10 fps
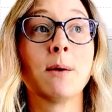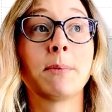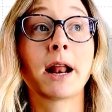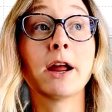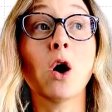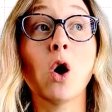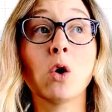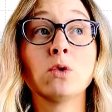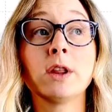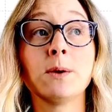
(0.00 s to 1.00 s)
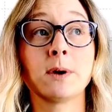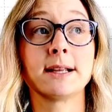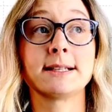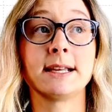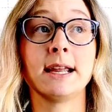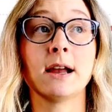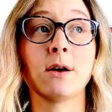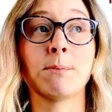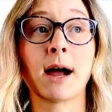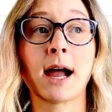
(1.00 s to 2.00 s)
but I only want to see
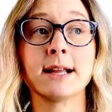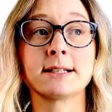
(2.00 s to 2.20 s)
my